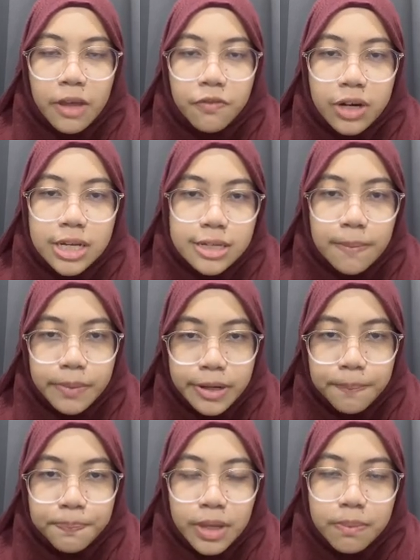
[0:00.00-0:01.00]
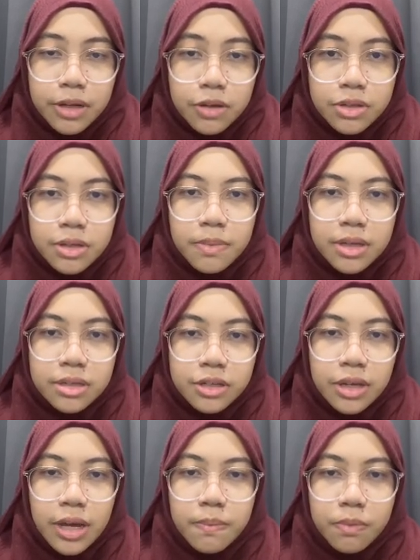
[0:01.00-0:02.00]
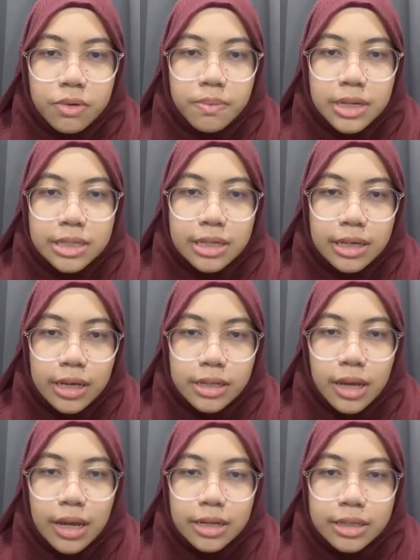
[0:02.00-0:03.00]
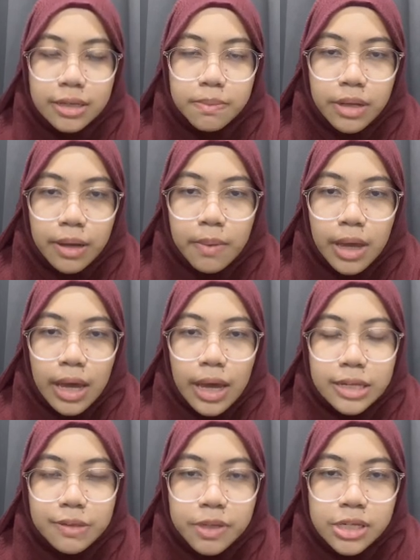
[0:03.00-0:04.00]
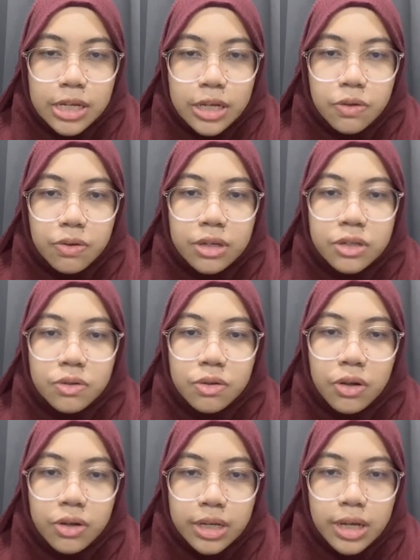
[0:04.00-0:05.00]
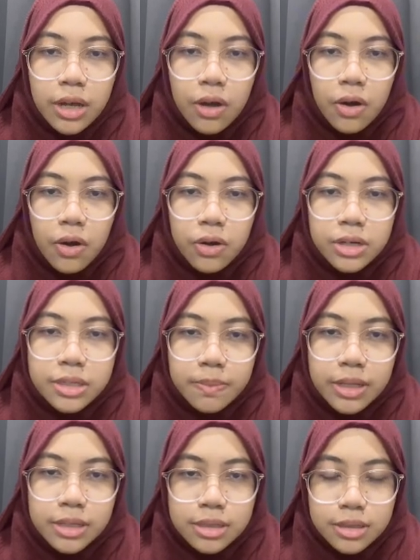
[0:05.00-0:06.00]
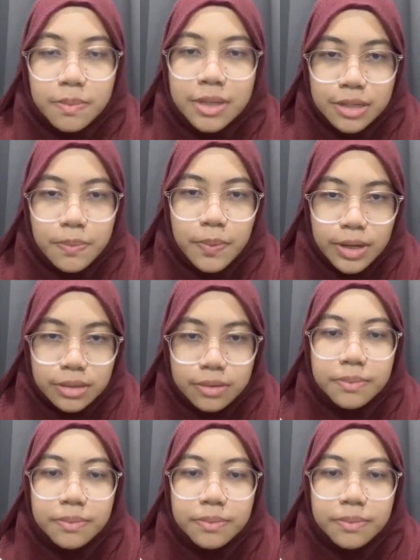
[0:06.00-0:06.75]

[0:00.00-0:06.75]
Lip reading: For example, many users may search and book bus tickets at the same time, especially during school holiday or semester breaks.